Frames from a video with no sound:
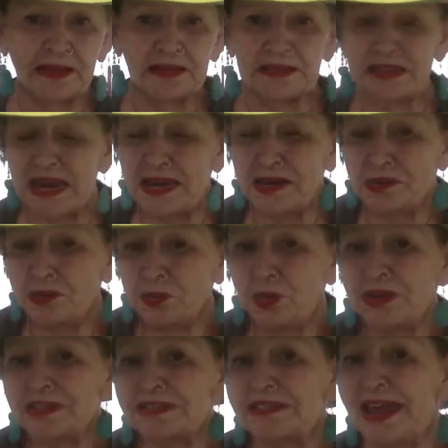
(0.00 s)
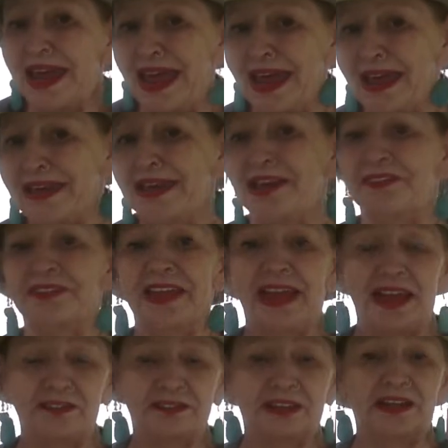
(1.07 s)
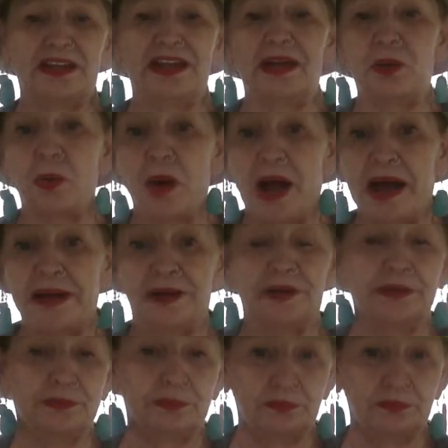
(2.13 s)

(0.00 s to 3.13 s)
Satan was the head of the heavenly choir.